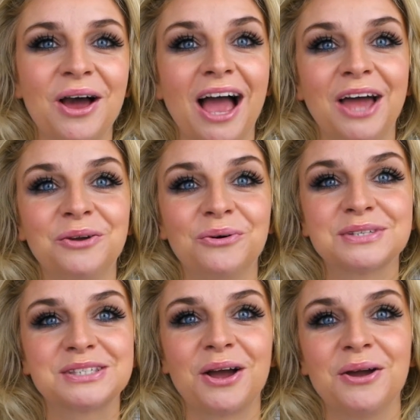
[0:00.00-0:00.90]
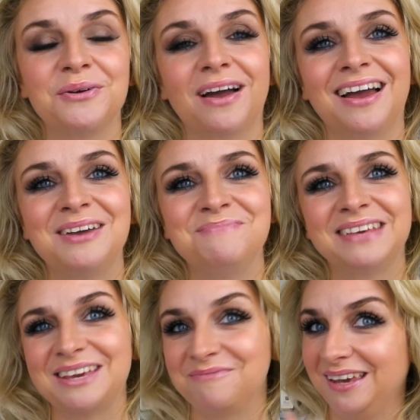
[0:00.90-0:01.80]
And also
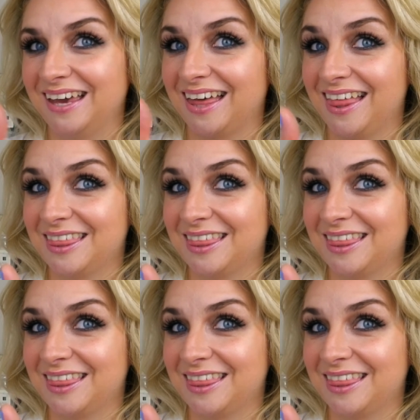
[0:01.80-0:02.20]
give me a